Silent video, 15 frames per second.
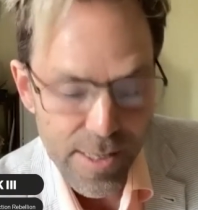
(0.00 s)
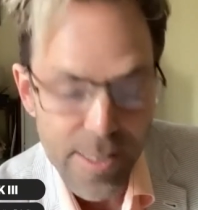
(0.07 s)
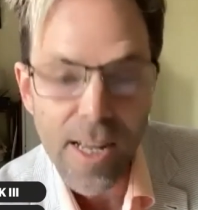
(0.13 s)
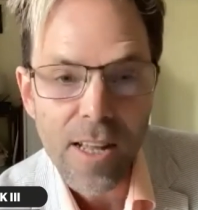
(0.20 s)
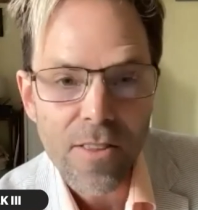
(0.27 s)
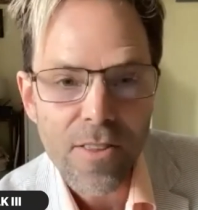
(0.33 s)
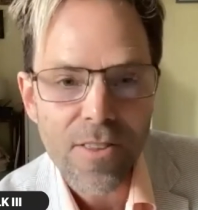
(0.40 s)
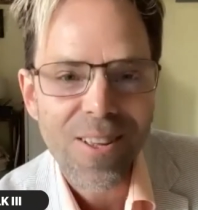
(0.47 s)

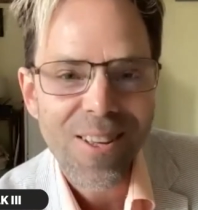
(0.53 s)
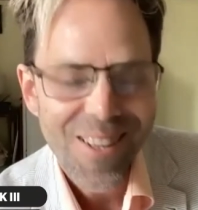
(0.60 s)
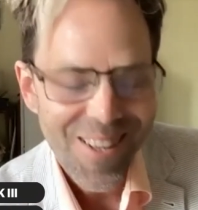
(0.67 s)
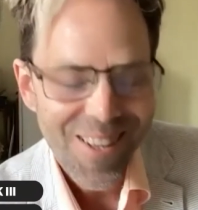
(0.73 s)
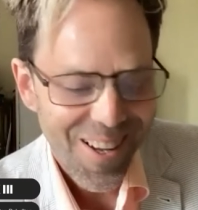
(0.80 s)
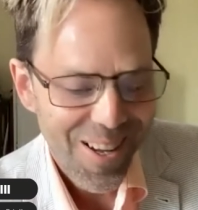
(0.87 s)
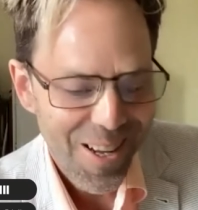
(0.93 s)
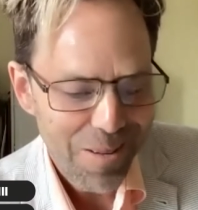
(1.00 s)
does,
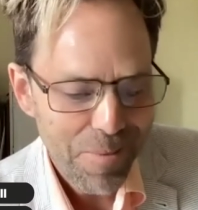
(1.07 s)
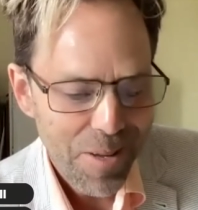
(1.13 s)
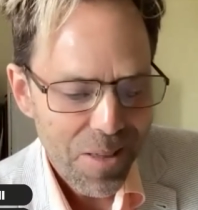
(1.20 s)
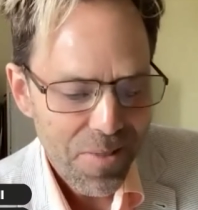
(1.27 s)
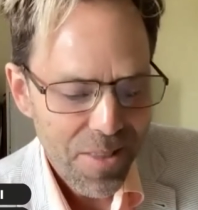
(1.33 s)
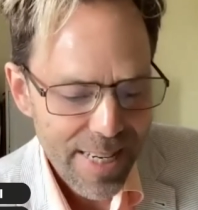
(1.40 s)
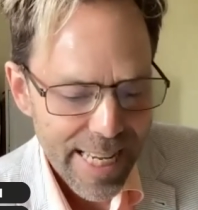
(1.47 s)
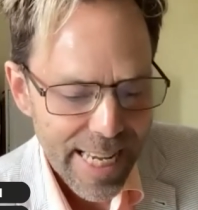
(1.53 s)

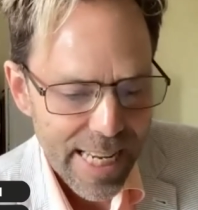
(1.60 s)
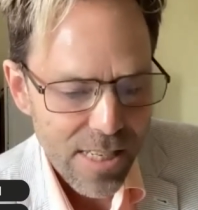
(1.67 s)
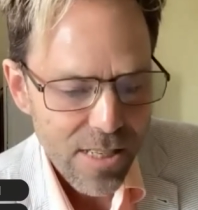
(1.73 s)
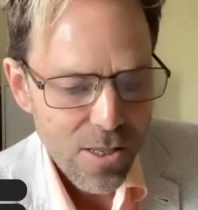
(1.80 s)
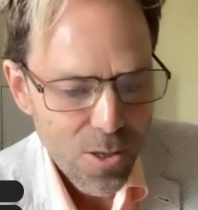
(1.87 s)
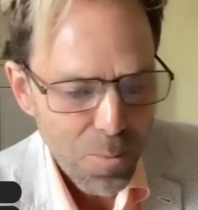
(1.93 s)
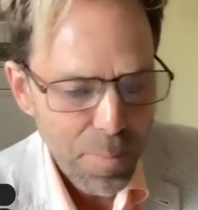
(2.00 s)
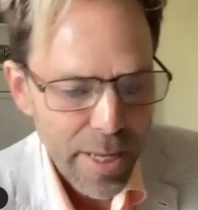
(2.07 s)
the need
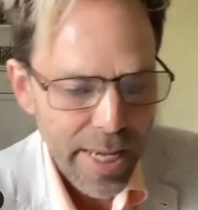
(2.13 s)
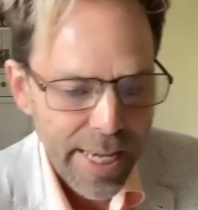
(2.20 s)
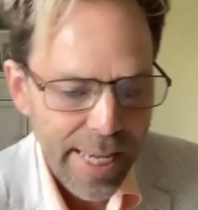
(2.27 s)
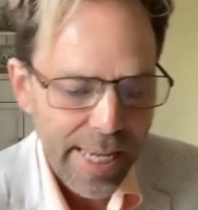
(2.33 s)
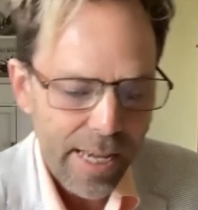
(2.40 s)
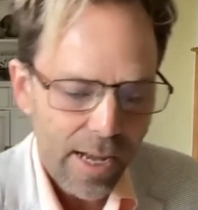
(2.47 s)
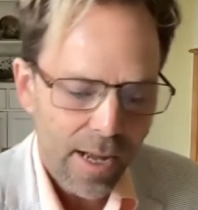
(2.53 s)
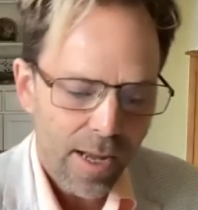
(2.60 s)
to
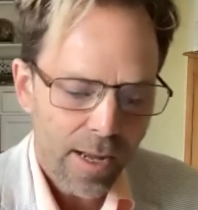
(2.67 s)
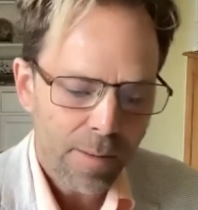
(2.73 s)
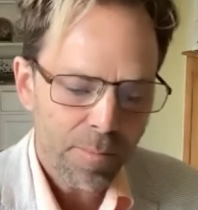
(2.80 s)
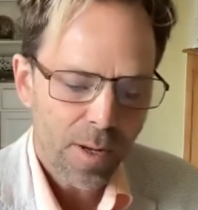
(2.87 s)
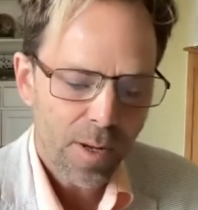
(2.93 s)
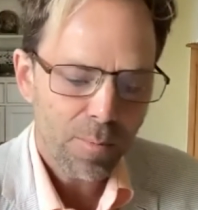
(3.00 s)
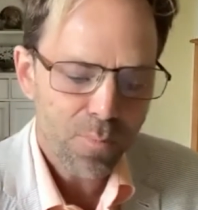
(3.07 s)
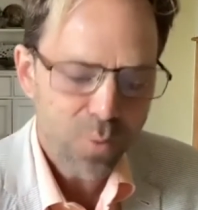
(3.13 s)
be
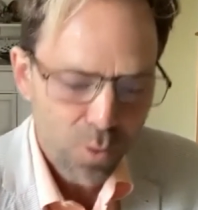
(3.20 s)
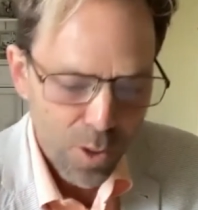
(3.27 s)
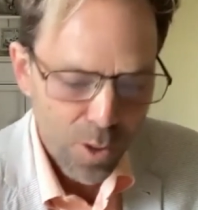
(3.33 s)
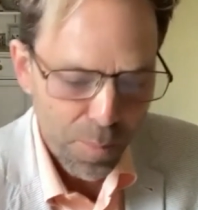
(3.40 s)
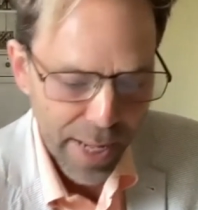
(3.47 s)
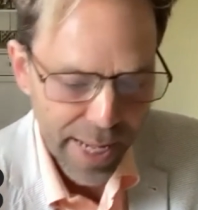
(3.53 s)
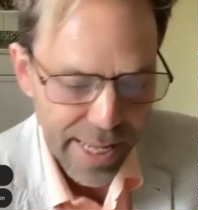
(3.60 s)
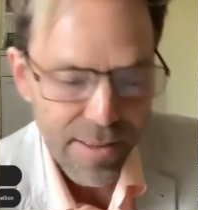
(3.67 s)
broader
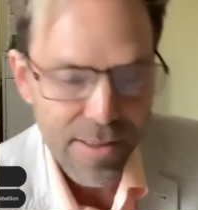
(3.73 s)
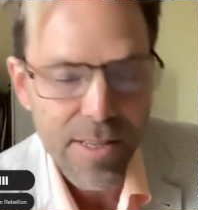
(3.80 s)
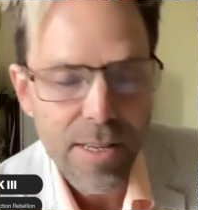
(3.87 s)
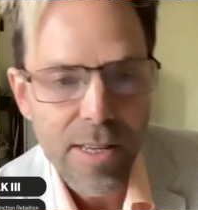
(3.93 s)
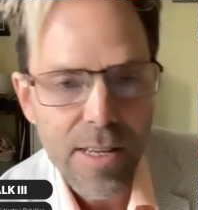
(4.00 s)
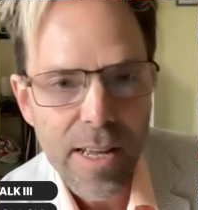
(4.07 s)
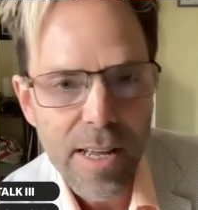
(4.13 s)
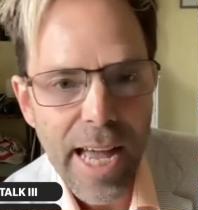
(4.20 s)
based
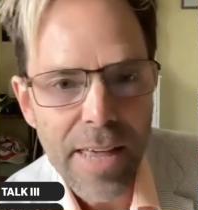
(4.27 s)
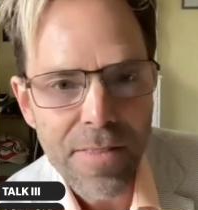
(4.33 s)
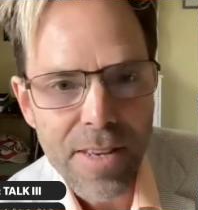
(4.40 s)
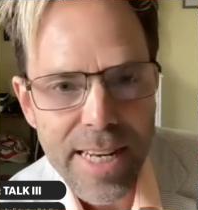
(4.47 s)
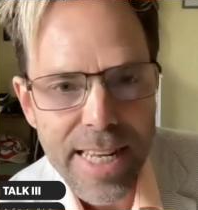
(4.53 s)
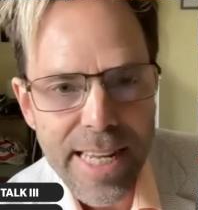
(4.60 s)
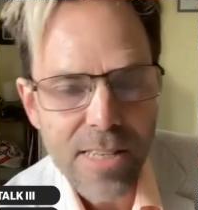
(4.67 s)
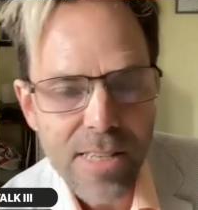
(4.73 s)
and the
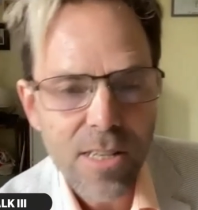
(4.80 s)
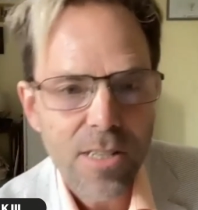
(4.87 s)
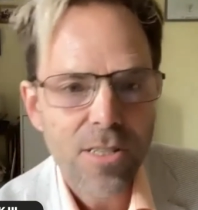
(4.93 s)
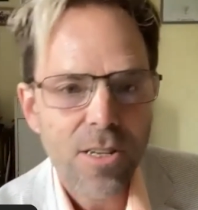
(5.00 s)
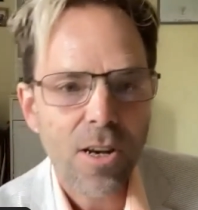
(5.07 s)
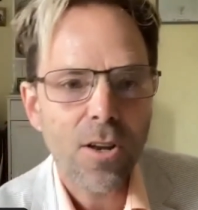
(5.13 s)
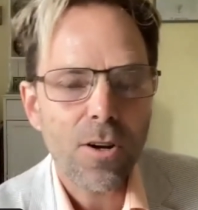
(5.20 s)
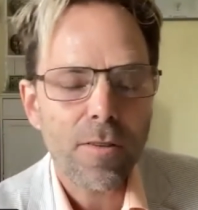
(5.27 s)
need
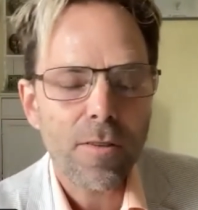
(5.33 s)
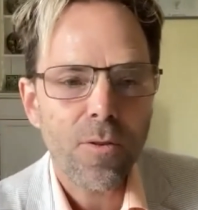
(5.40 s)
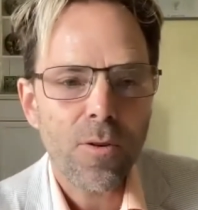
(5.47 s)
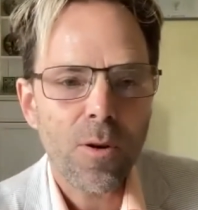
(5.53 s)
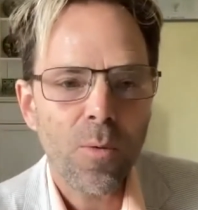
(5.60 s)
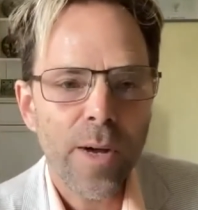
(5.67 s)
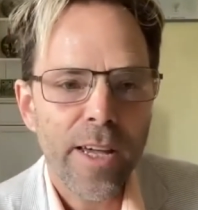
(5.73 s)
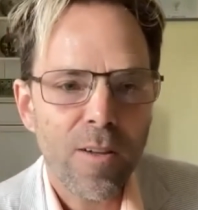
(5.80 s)
to look for
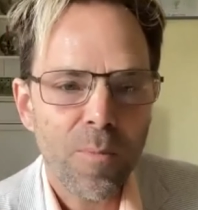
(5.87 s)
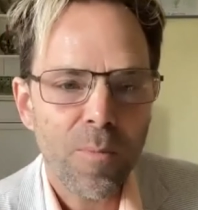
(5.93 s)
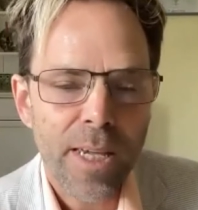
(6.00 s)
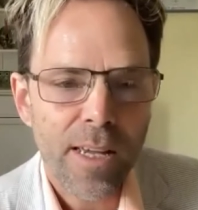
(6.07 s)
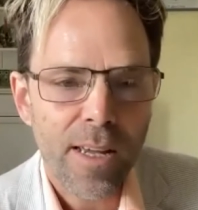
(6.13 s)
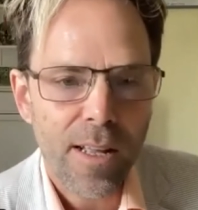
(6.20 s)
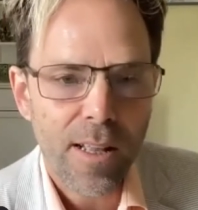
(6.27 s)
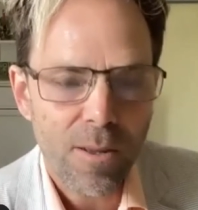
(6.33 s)
a way of
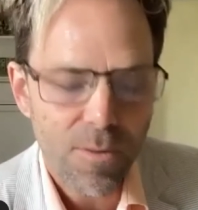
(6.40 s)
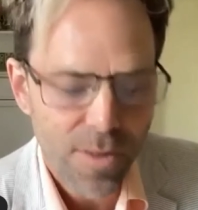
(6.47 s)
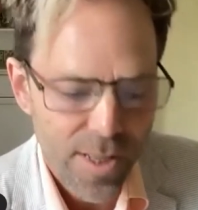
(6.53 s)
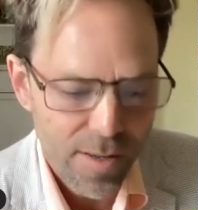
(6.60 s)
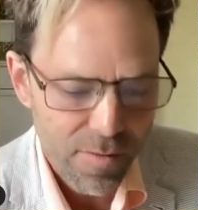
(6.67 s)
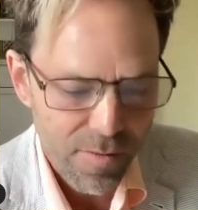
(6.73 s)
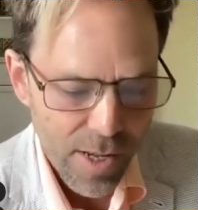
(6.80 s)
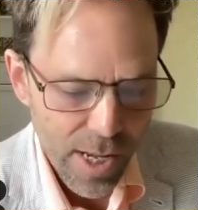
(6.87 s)
being
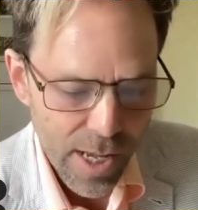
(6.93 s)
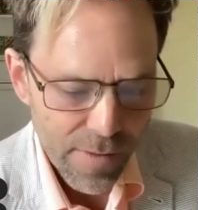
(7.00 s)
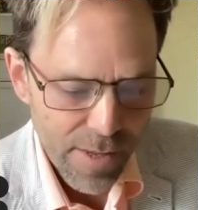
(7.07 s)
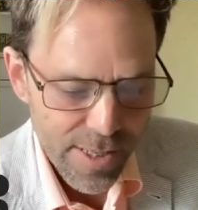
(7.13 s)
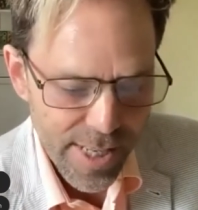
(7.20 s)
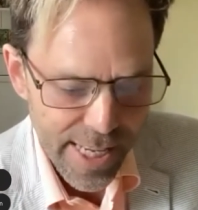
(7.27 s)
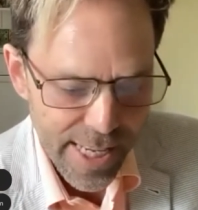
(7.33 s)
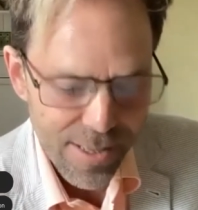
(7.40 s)
inclusive
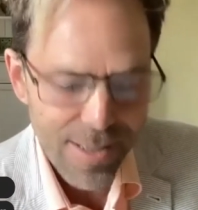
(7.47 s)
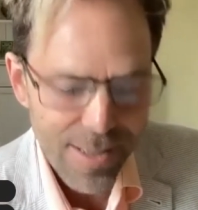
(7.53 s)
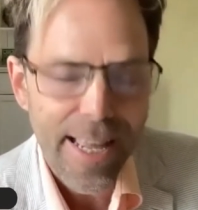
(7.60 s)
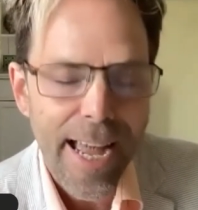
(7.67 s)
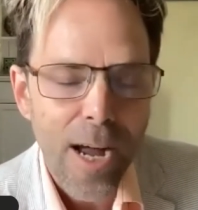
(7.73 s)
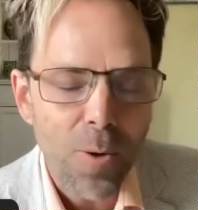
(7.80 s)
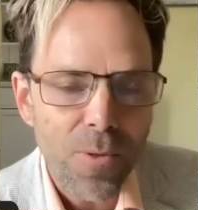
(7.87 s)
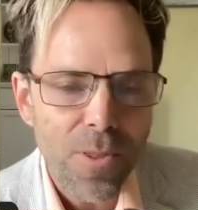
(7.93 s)
that takes us
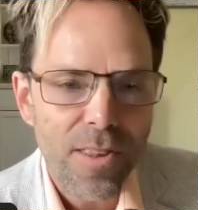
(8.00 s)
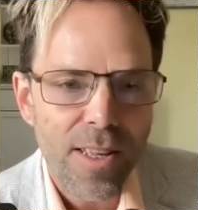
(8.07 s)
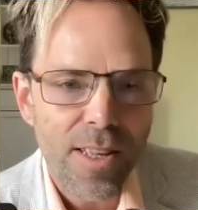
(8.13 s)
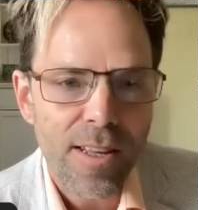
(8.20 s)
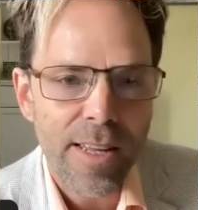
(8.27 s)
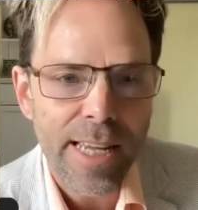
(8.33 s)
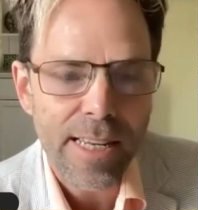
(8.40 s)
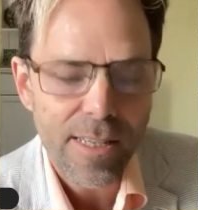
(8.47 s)

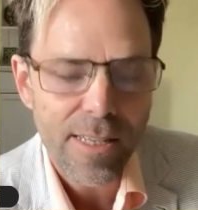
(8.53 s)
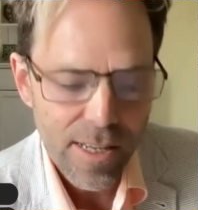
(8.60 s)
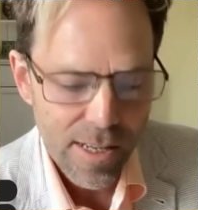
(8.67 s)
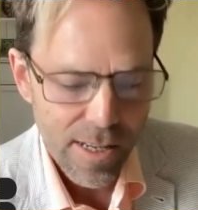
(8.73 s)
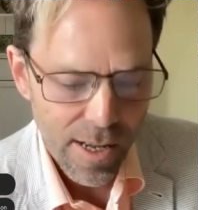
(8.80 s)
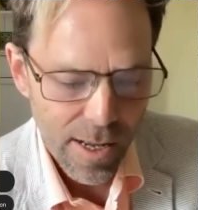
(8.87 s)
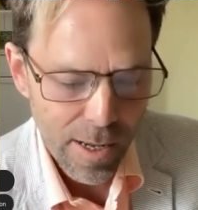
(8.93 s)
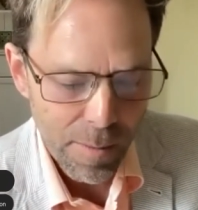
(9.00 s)
outside
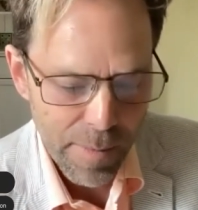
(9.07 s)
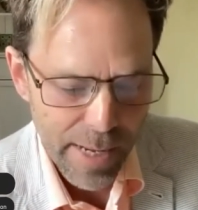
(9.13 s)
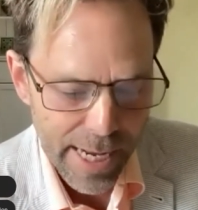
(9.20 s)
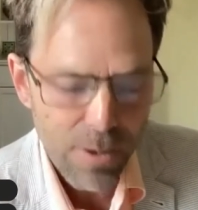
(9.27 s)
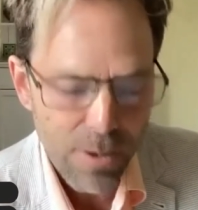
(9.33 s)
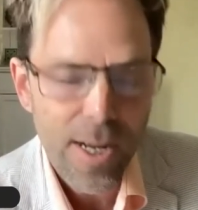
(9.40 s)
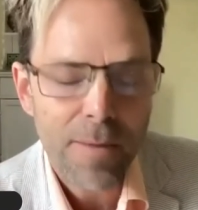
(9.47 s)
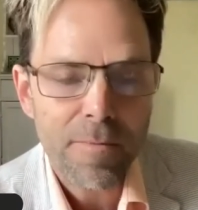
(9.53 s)

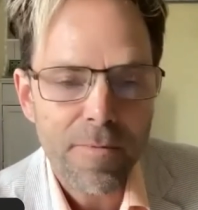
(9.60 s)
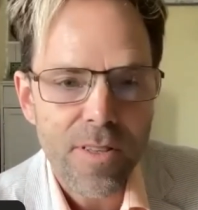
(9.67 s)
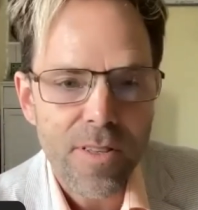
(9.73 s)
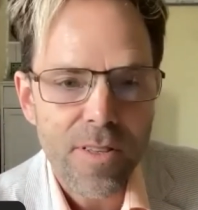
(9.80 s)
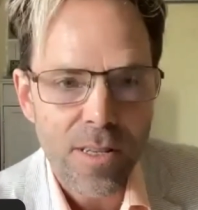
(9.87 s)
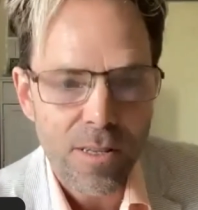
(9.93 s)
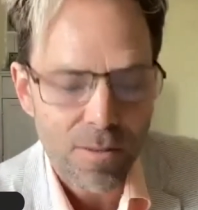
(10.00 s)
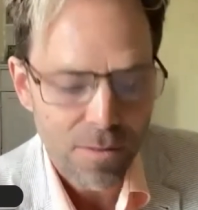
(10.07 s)
our comfort
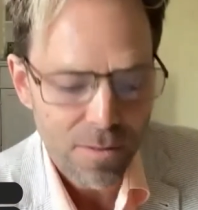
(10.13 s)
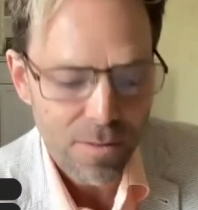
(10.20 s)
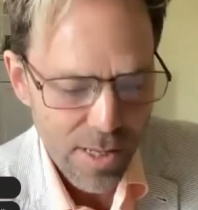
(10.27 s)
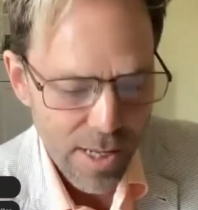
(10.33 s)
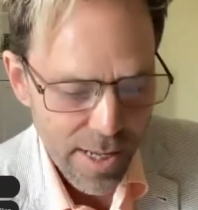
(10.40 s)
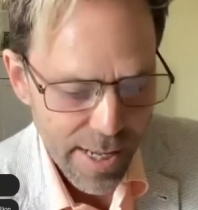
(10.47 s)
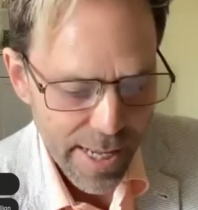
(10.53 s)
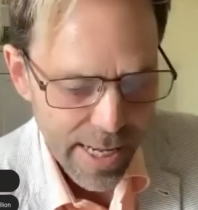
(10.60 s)
zones,
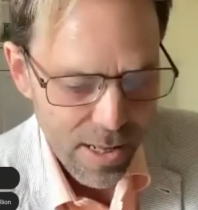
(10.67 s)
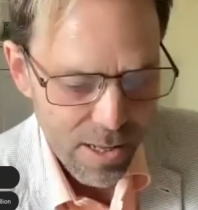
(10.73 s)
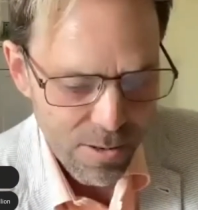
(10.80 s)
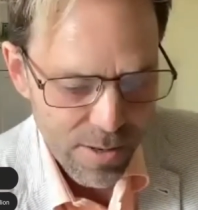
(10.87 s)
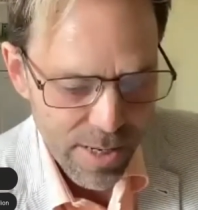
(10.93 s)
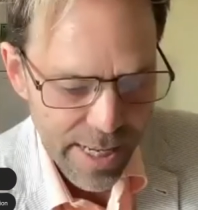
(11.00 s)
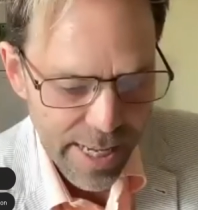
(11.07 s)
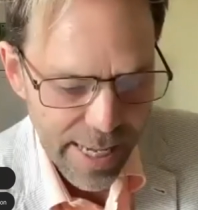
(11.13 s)

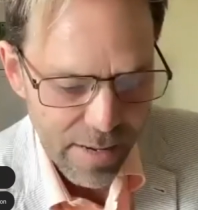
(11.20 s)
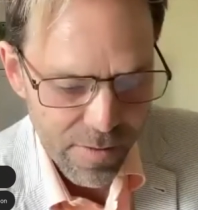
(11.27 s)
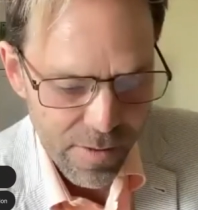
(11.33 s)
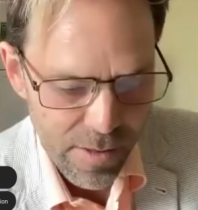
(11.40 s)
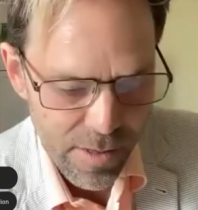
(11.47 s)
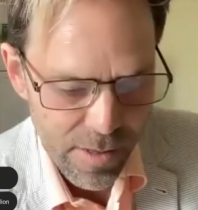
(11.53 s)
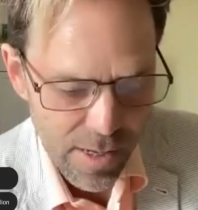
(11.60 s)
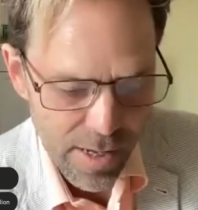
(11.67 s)
including
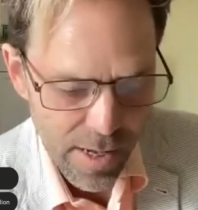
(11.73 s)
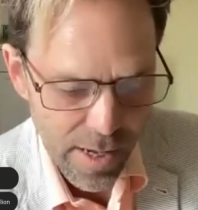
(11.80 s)
even